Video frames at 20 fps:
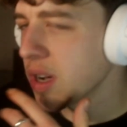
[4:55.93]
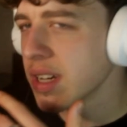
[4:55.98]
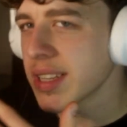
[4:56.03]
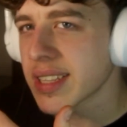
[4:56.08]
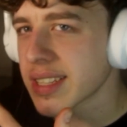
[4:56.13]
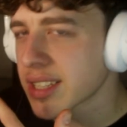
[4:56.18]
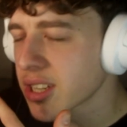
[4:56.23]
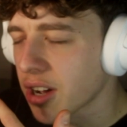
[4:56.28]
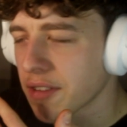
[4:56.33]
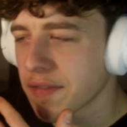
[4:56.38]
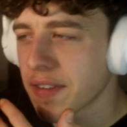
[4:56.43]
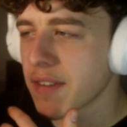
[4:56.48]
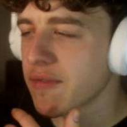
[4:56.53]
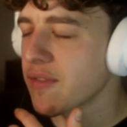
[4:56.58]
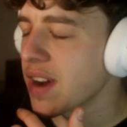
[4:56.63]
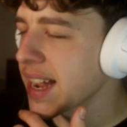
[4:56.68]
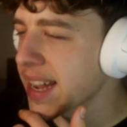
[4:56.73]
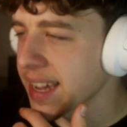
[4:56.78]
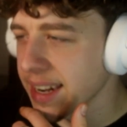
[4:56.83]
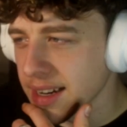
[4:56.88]
What is this off? I
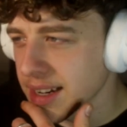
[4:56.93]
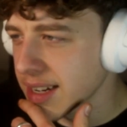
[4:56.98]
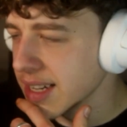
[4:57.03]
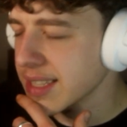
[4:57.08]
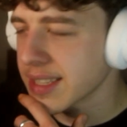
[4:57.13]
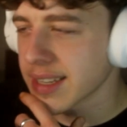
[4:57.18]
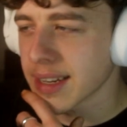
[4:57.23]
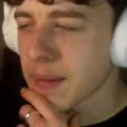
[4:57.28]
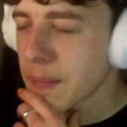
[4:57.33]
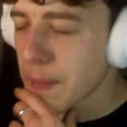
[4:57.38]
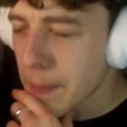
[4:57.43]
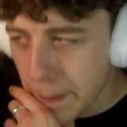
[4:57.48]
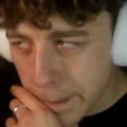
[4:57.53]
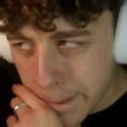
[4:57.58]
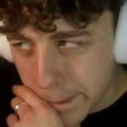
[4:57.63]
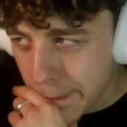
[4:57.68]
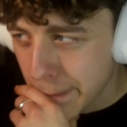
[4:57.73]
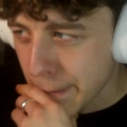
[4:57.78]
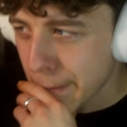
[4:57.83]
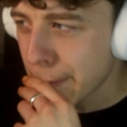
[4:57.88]
recognize it.
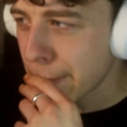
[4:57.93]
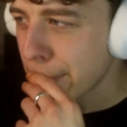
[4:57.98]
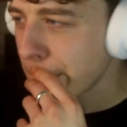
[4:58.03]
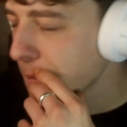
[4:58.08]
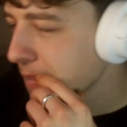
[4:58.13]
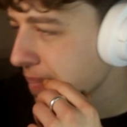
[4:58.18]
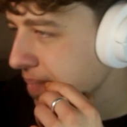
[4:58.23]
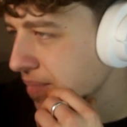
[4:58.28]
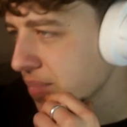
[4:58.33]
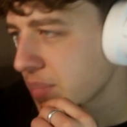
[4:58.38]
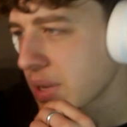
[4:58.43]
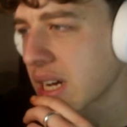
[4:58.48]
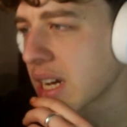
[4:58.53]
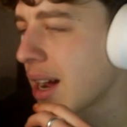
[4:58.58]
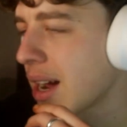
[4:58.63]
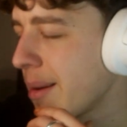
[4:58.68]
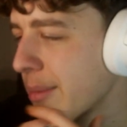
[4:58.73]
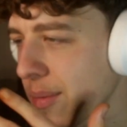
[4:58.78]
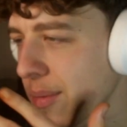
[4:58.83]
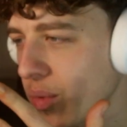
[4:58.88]
I
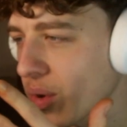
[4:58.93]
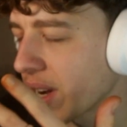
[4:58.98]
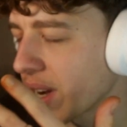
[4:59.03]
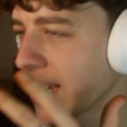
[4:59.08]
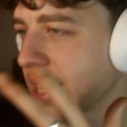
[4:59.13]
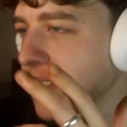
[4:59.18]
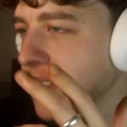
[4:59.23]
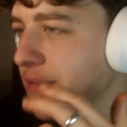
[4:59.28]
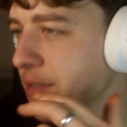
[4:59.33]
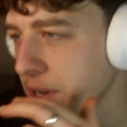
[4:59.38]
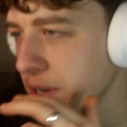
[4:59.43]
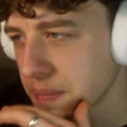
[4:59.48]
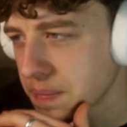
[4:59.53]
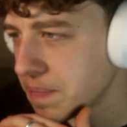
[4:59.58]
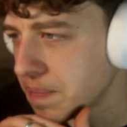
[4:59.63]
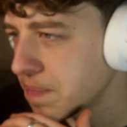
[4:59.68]
can't remember what it is from.